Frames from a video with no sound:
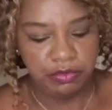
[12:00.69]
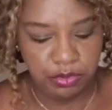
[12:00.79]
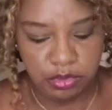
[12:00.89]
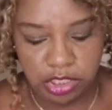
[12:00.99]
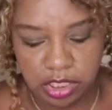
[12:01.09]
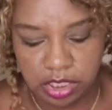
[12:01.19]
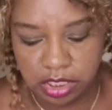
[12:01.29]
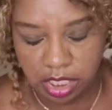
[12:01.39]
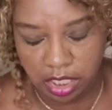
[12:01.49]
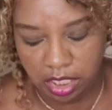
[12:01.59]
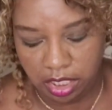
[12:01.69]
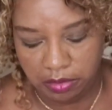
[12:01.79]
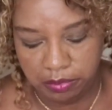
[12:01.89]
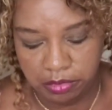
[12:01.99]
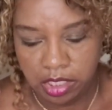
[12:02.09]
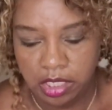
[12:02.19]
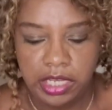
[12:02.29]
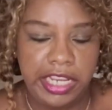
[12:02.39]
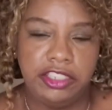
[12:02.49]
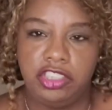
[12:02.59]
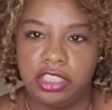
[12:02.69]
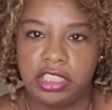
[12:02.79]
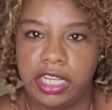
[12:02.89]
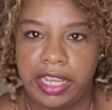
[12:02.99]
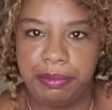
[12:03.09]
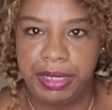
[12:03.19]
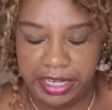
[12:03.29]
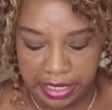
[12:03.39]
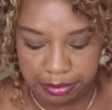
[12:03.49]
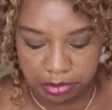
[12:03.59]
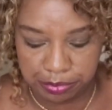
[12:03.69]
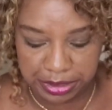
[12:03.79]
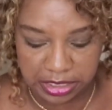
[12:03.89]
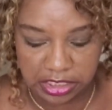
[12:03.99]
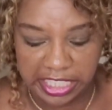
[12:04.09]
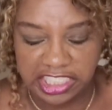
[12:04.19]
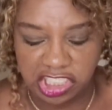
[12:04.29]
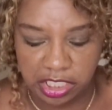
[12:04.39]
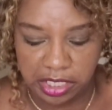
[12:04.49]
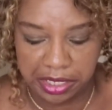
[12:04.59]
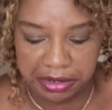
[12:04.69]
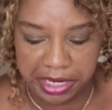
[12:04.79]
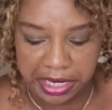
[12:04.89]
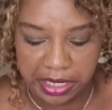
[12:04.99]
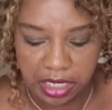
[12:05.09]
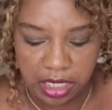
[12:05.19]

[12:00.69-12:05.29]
versus it just like being able to be stationary.